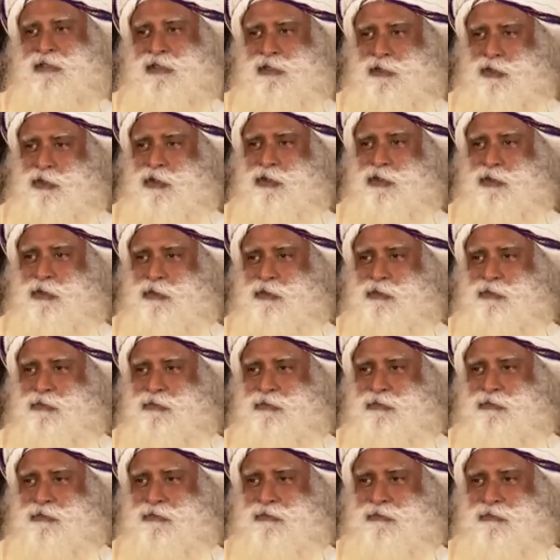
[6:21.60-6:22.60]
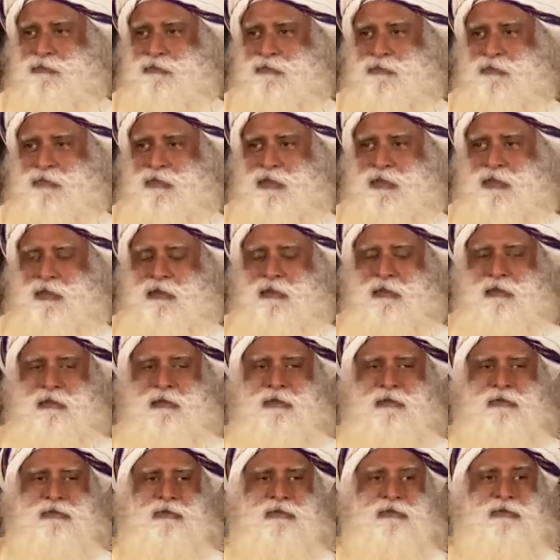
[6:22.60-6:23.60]
Yes or no?
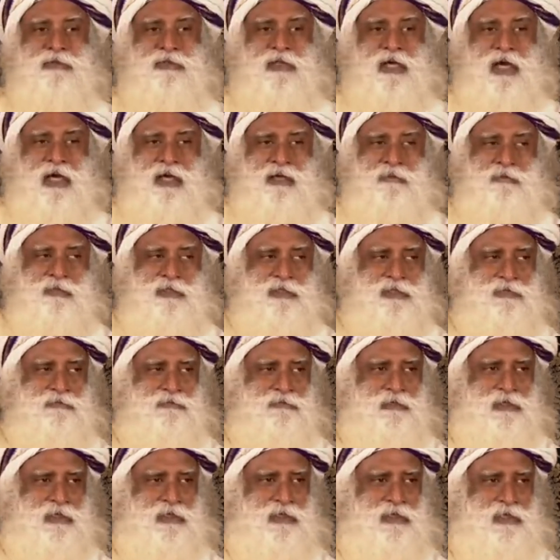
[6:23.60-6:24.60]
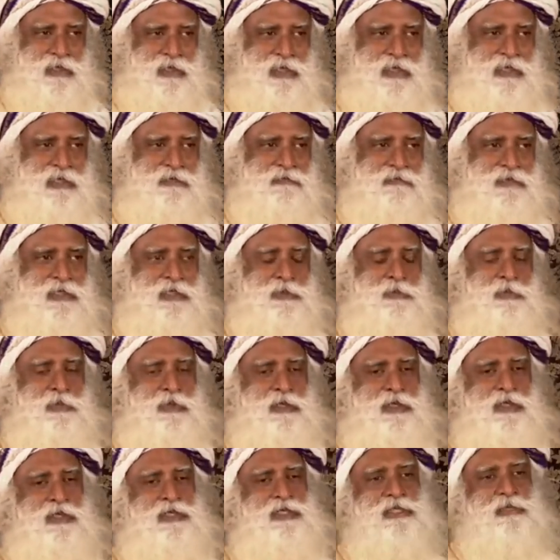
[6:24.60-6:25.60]
So time is a very relative
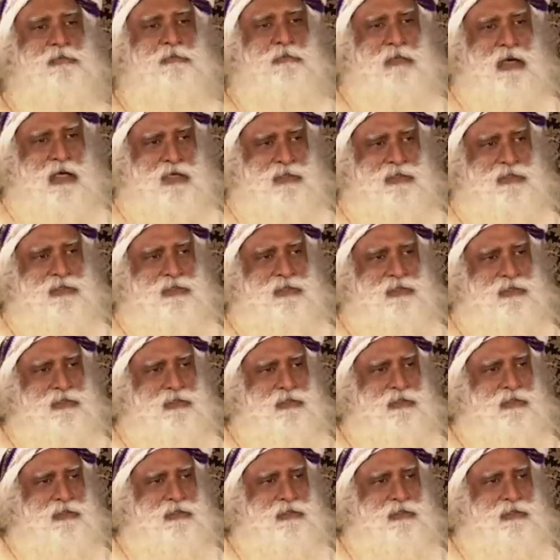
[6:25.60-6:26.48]
experience, but